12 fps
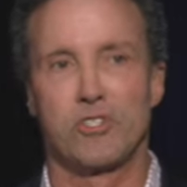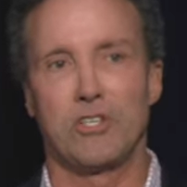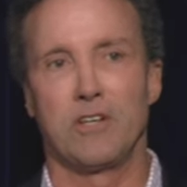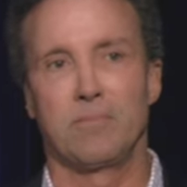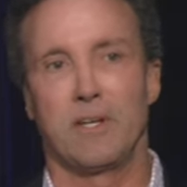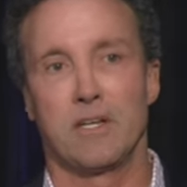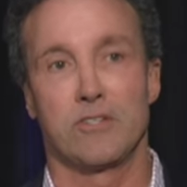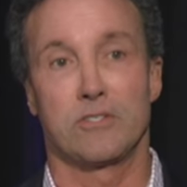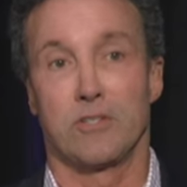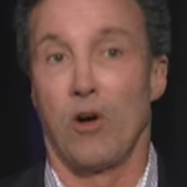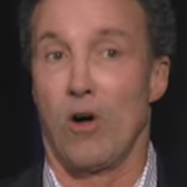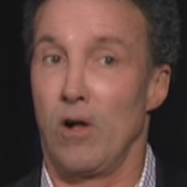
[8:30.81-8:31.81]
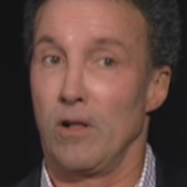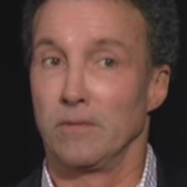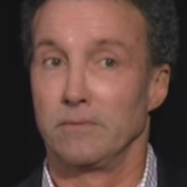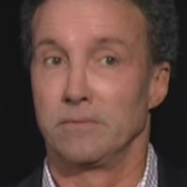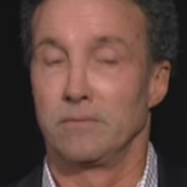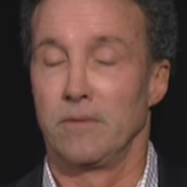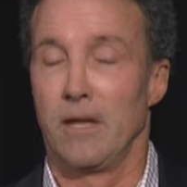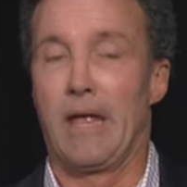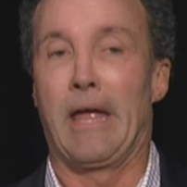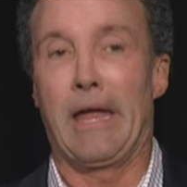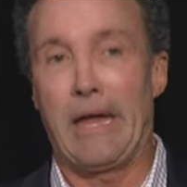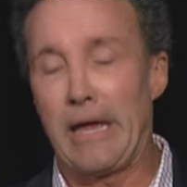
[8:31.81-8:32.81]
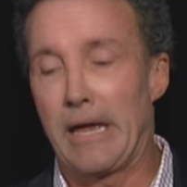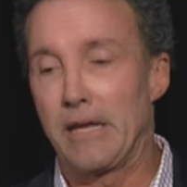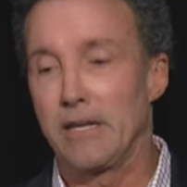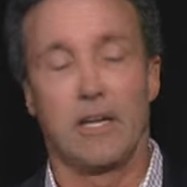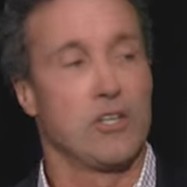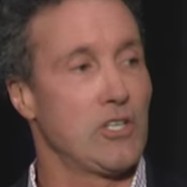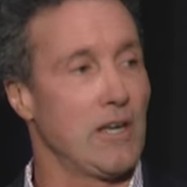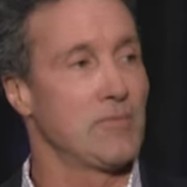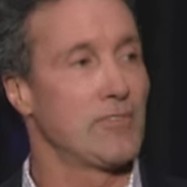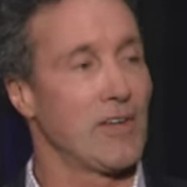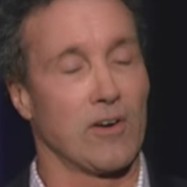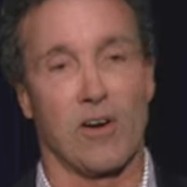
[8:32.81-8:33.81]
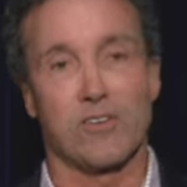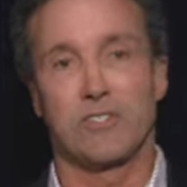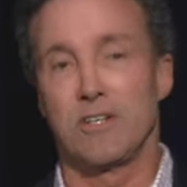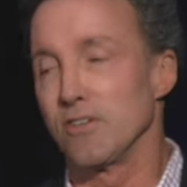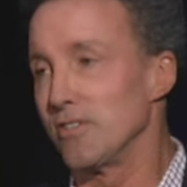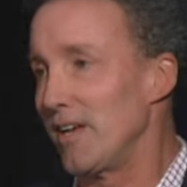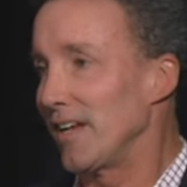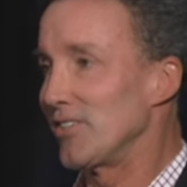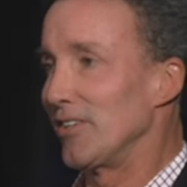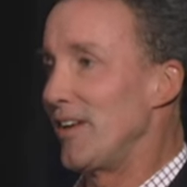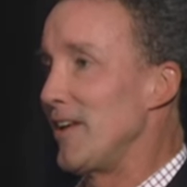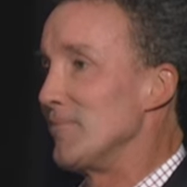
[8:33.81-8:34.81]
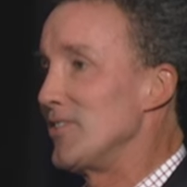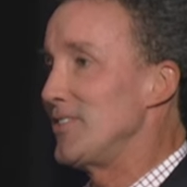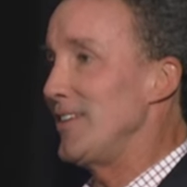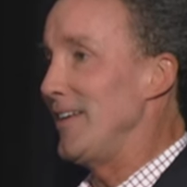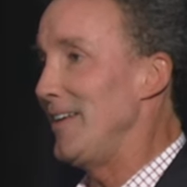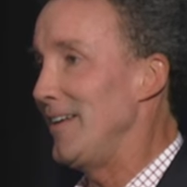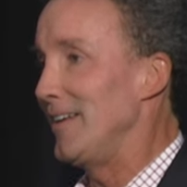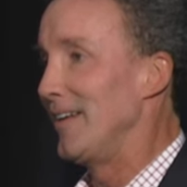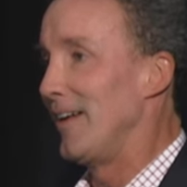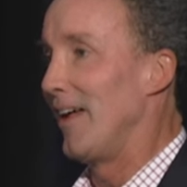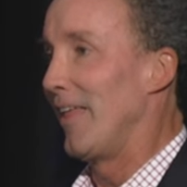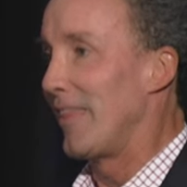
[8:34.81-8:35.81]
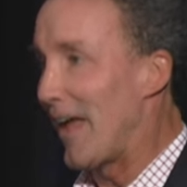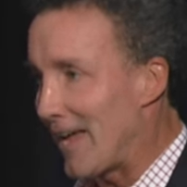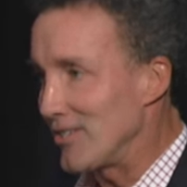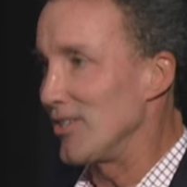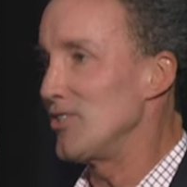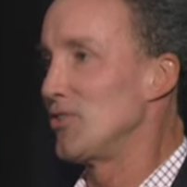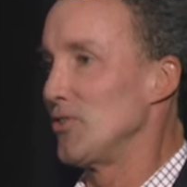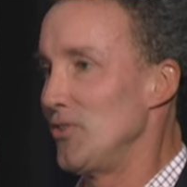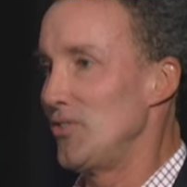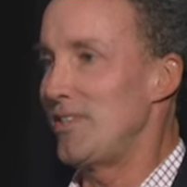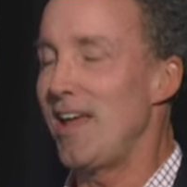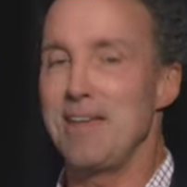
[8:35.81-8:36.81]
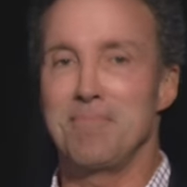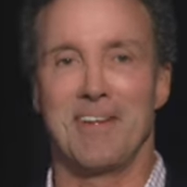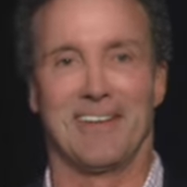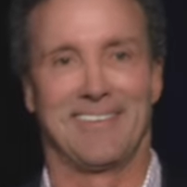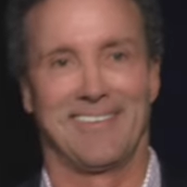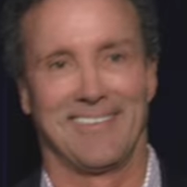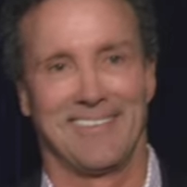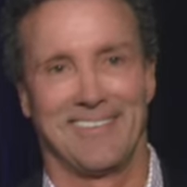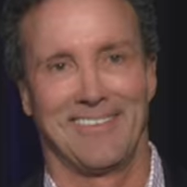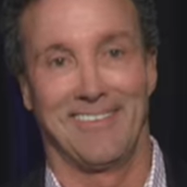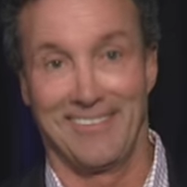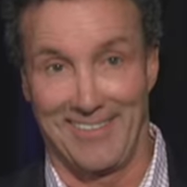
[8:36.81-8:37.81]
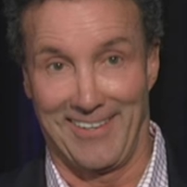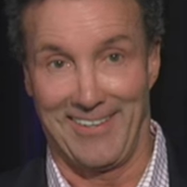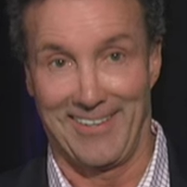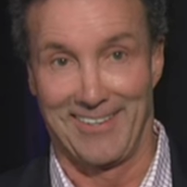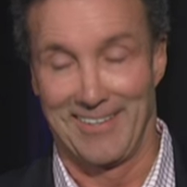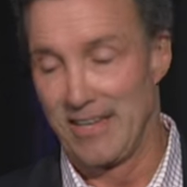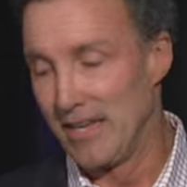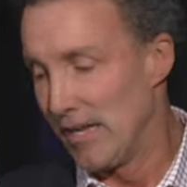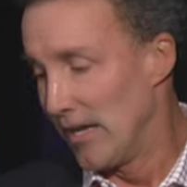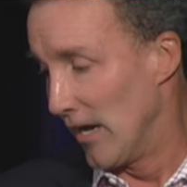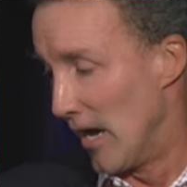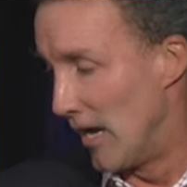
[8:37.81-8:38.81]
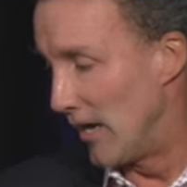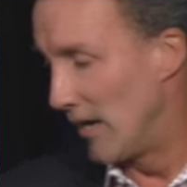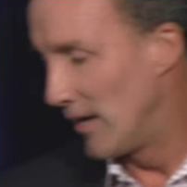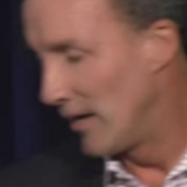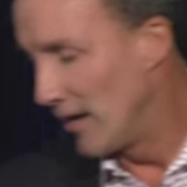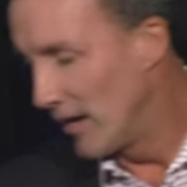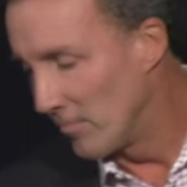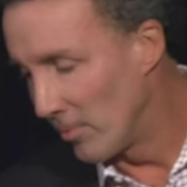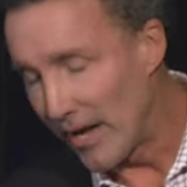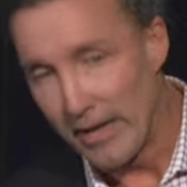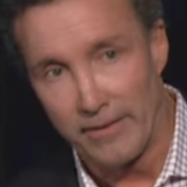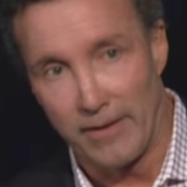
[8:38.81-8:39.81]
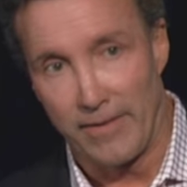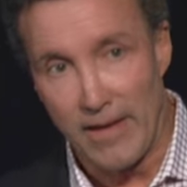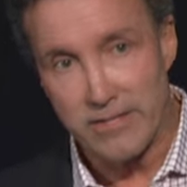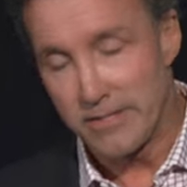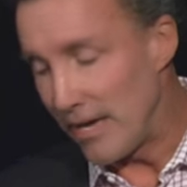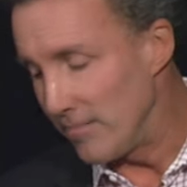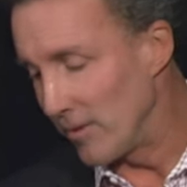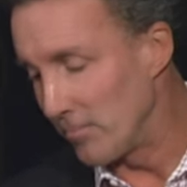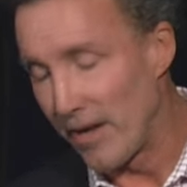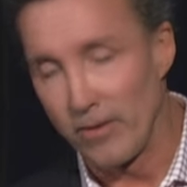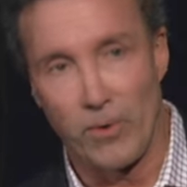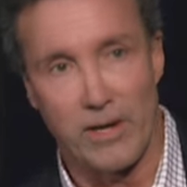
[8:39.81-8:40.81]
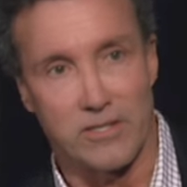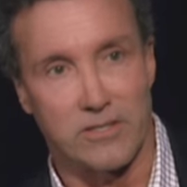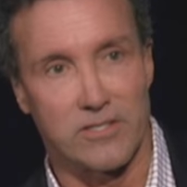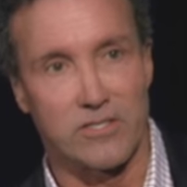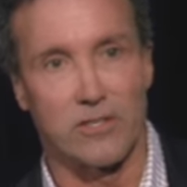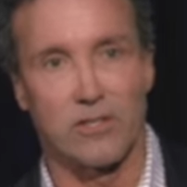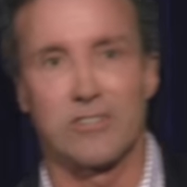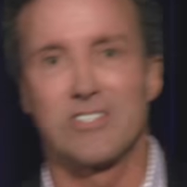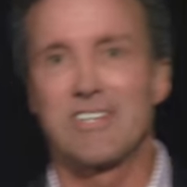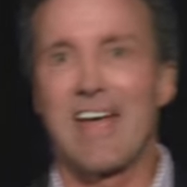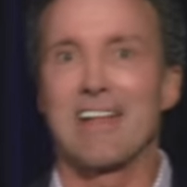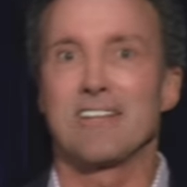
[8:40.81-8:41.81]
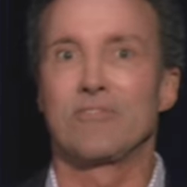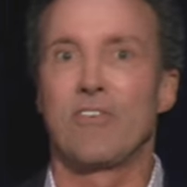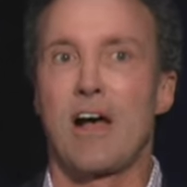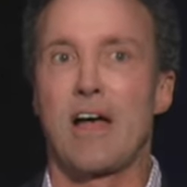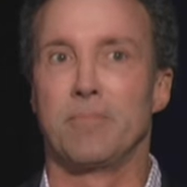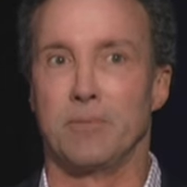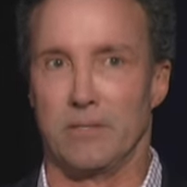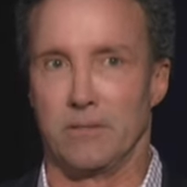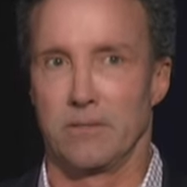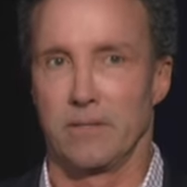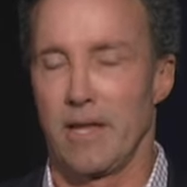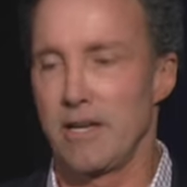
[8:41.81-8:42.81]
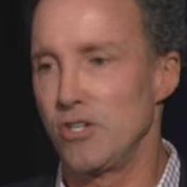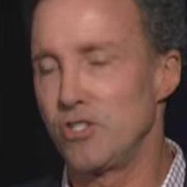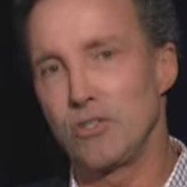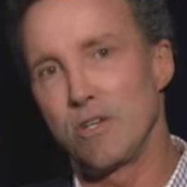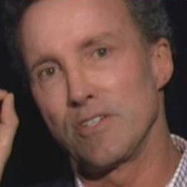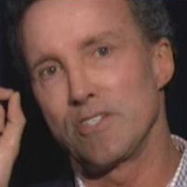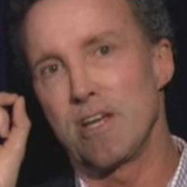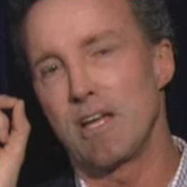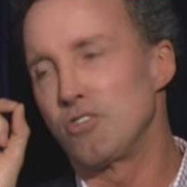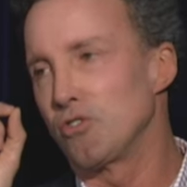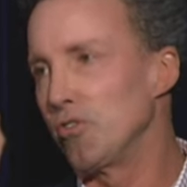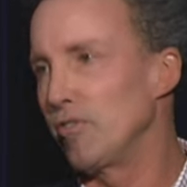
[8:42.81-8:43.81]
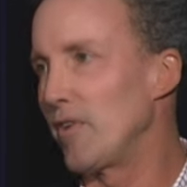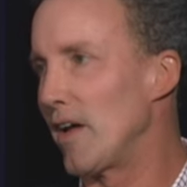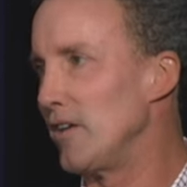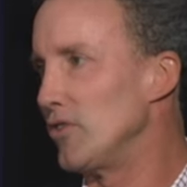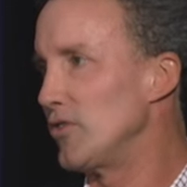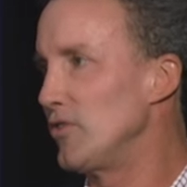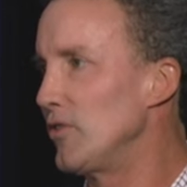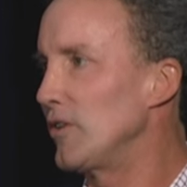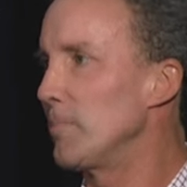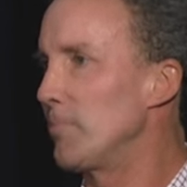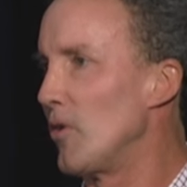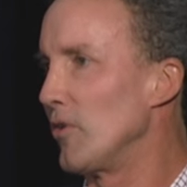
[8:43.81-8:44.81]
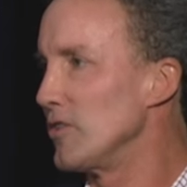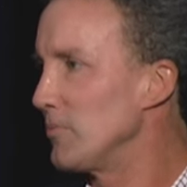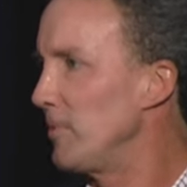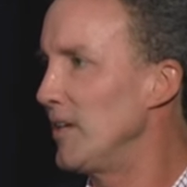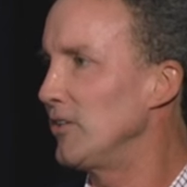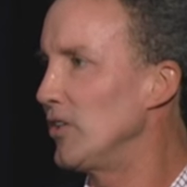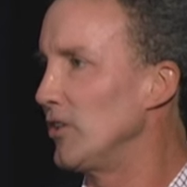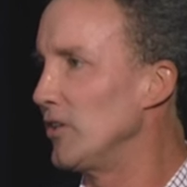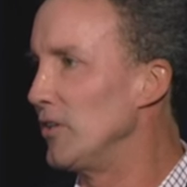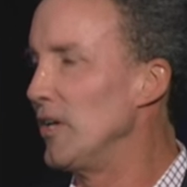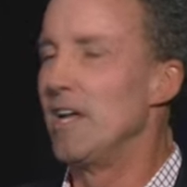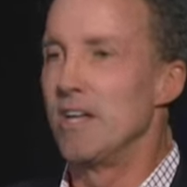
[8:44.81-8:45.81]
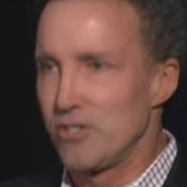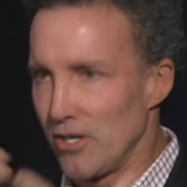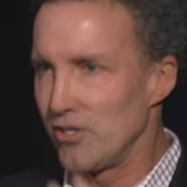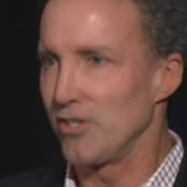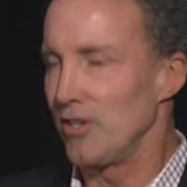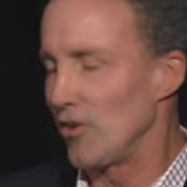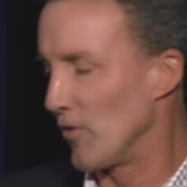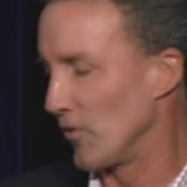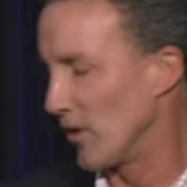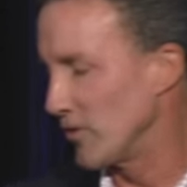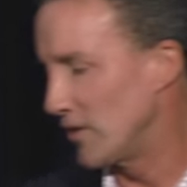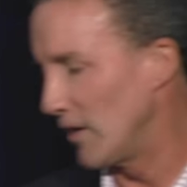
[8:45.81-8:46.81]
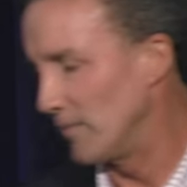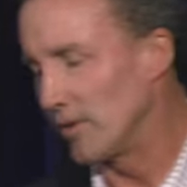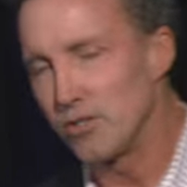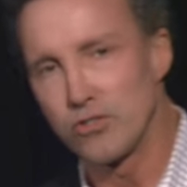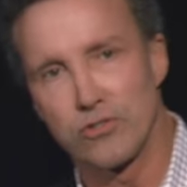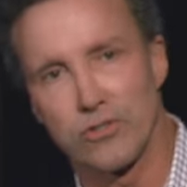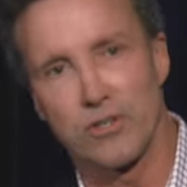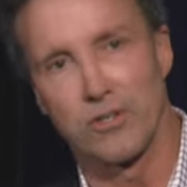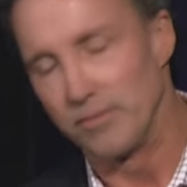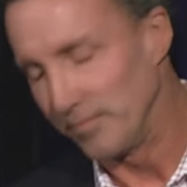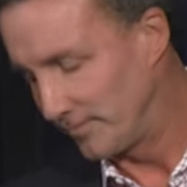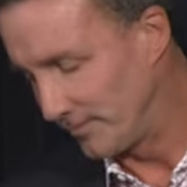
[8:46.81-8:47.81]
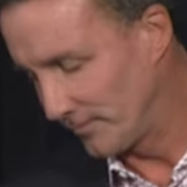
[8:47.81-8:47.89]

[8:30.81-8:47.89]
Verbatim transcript: Jim is tall, and James Van Arsdale is an excellent MC. That's a true statement, you see? And that statement, by the way, is considered satisfiable. That is, you can assign truth values to the components P and Q such that the overall statement is true.